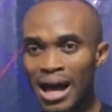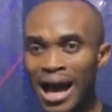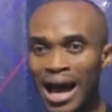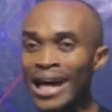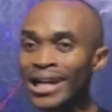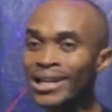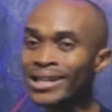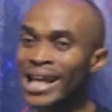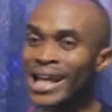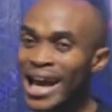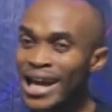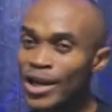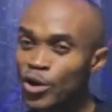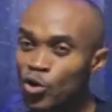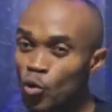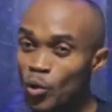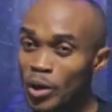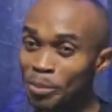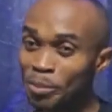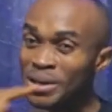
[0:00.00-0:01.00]
and then
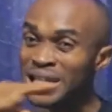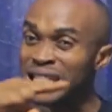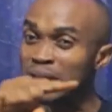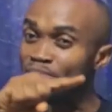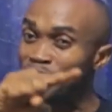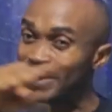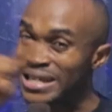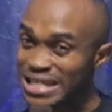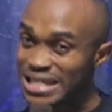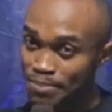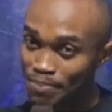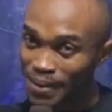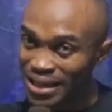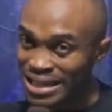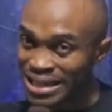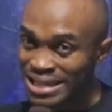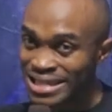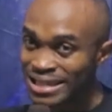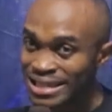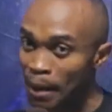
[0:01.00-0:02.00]
you will meet
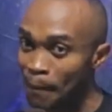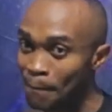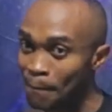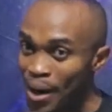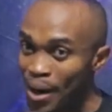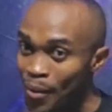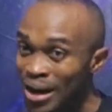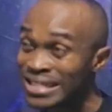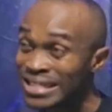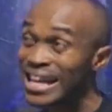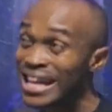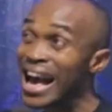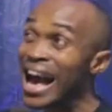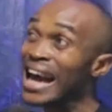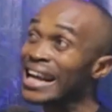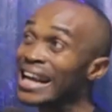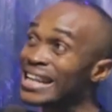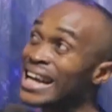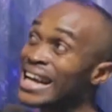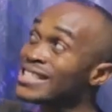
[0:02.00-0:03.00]
principalities and powers
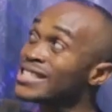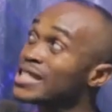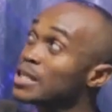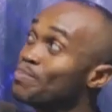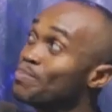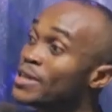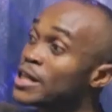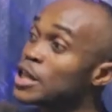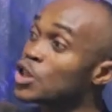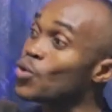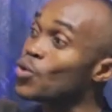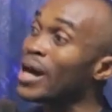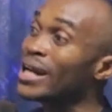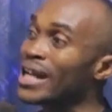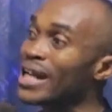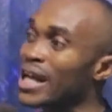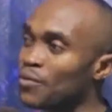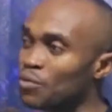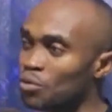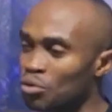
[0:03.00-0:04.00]
at that spiritual
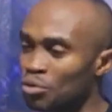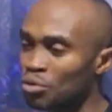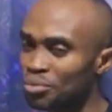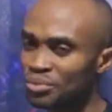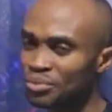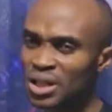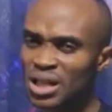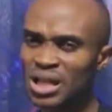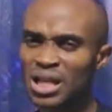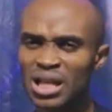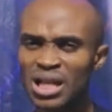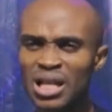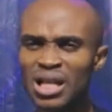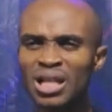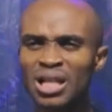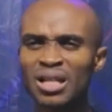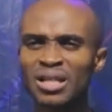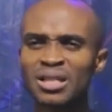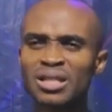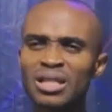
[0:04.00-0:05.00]
level
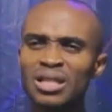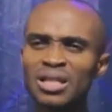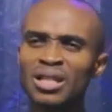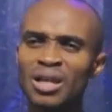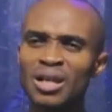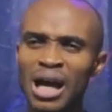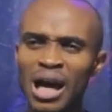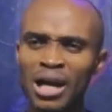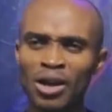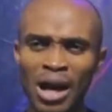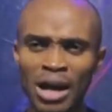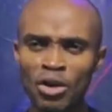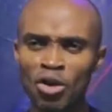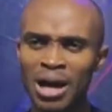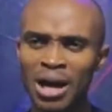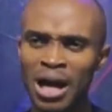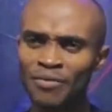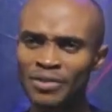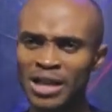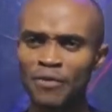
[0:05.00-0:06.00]
i, I
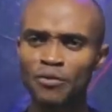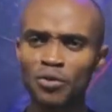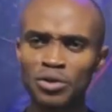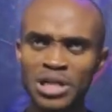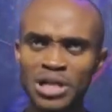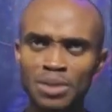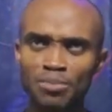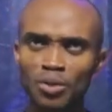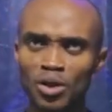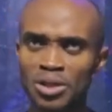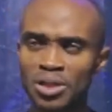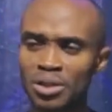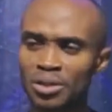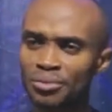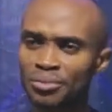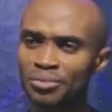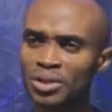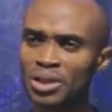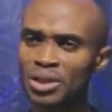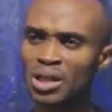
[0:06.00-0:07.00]
don't have time for this but
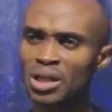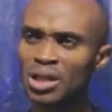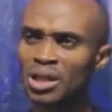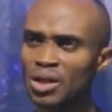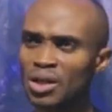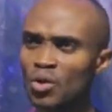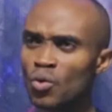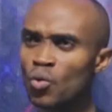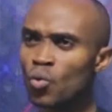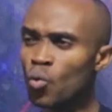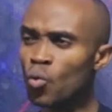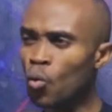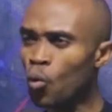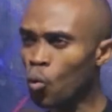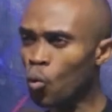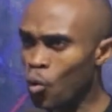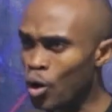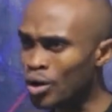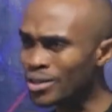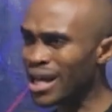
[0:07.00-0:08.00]

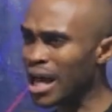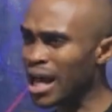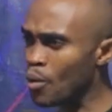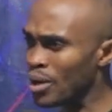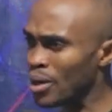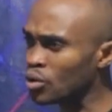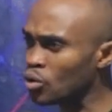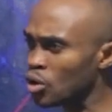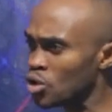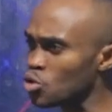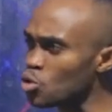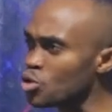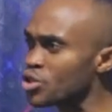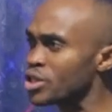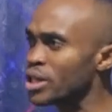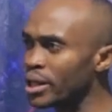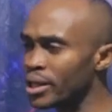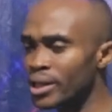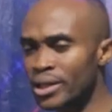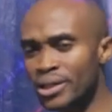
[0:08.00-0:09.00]
what i want us to
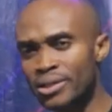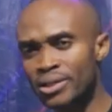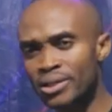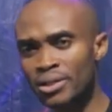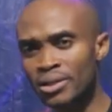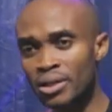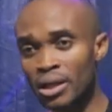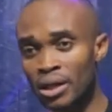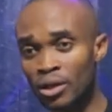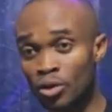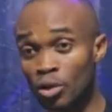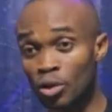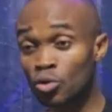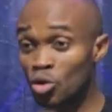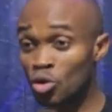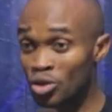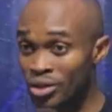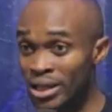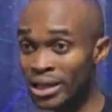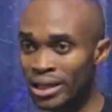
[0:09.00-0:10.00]
say is to,
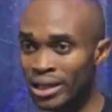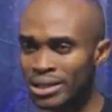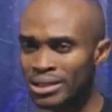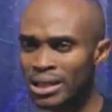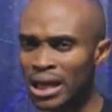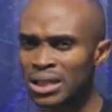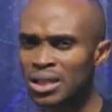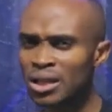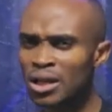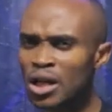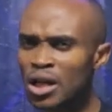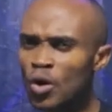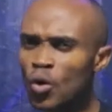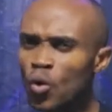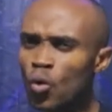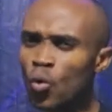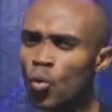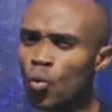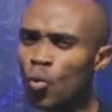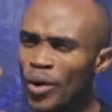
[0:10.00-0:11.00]
to see is that
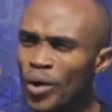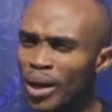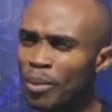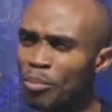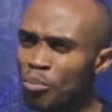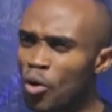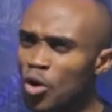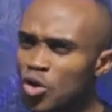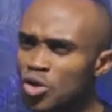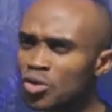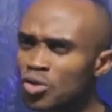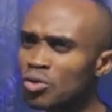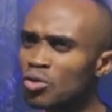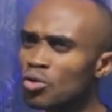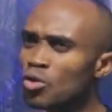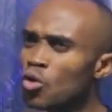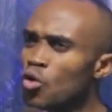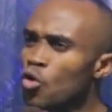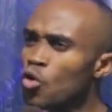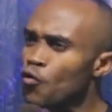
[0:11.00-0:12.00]
we
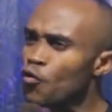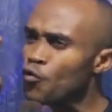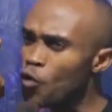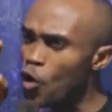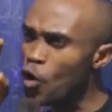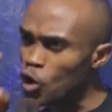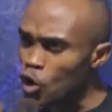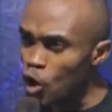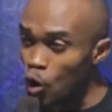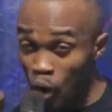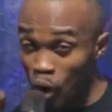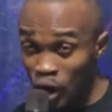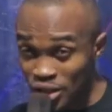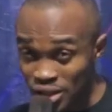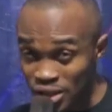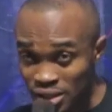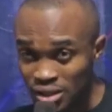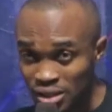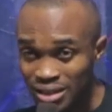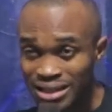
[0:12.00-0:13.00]
must follow
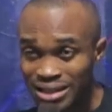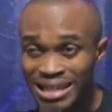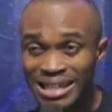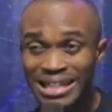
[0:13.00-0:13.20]
what